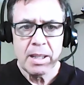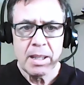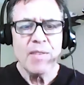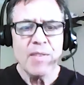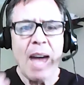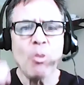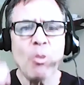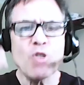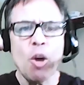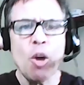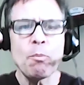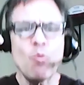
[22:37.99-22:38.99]
That was
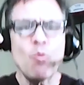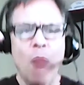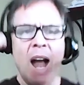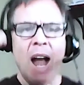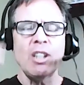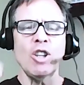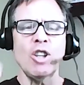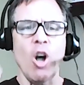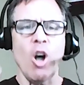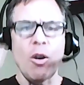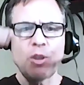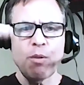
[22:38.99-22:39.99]
our rally call
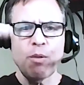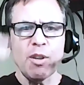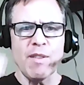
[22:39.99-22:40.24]
at the University